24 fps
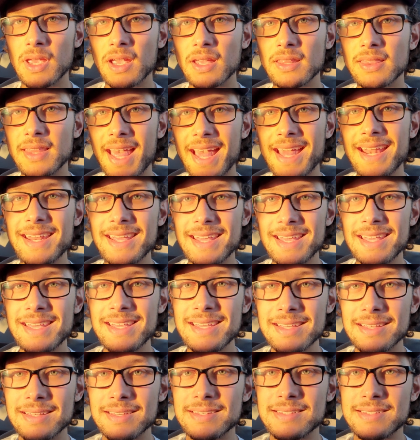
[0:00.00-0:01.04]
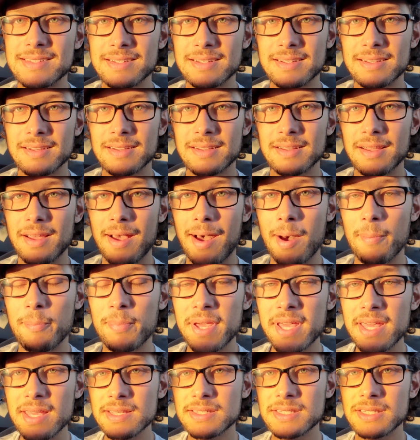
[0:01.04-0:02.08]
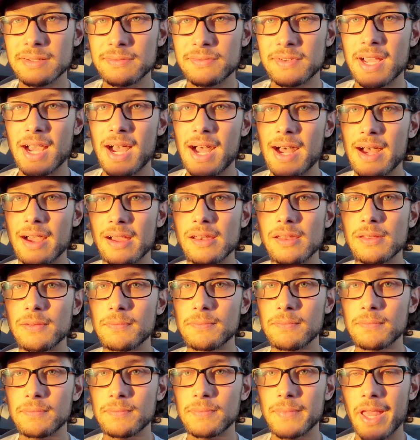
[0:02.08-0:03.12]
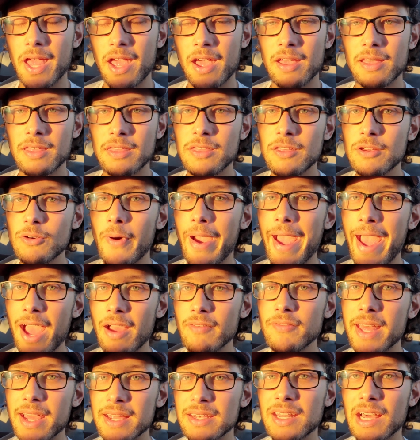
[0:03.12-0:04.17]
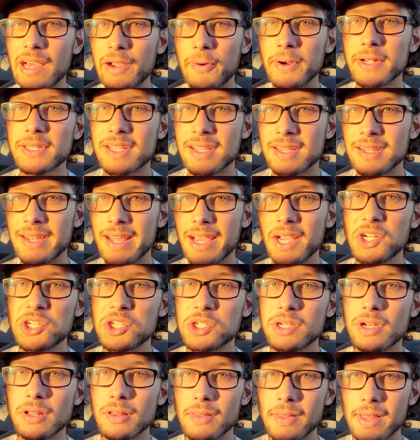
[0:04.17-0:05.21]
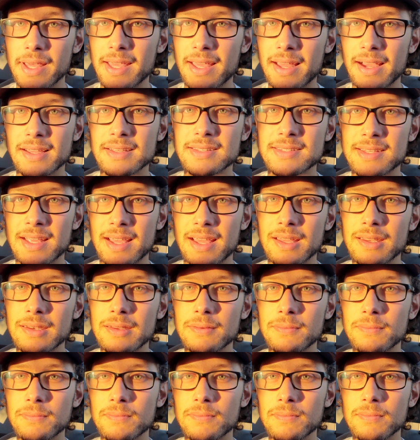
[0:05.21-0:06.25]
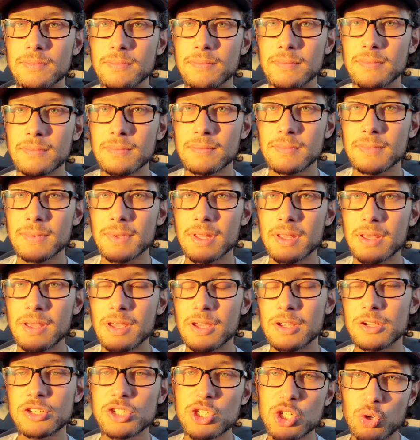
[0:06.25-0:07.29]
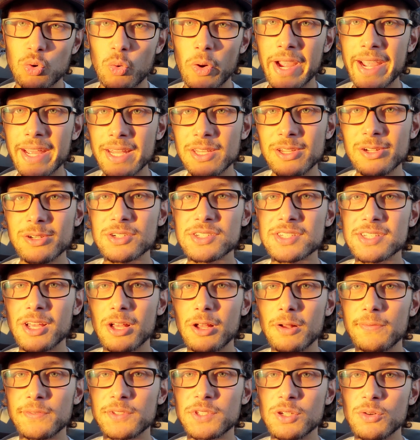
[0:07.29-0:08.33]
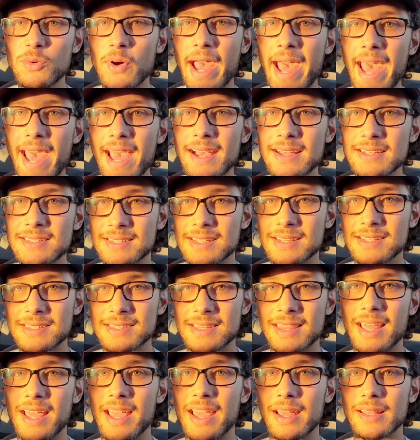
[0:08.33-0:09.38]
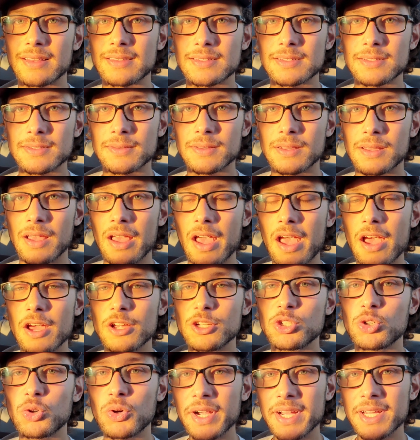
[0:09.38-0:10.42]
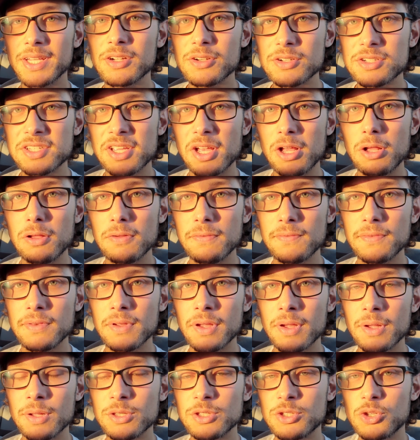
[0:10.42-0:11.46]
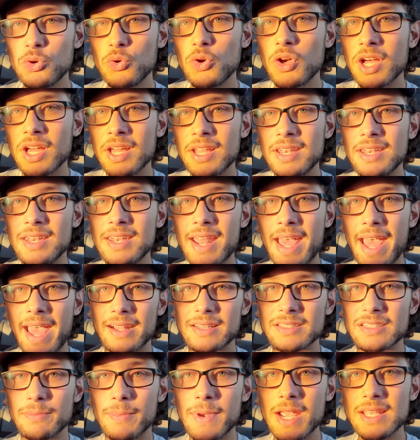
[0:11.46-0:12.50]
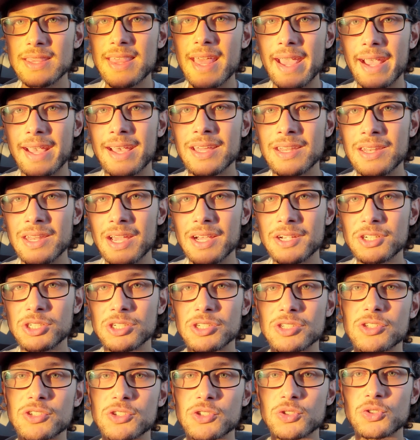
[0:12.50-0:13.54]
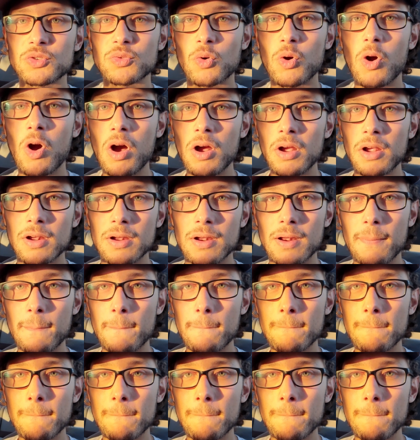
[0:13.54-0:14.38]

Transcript: That is a piece of God. You have that direct connection, like I said. Train yourself to access that. Train yourself to connect. Make that connection stronger.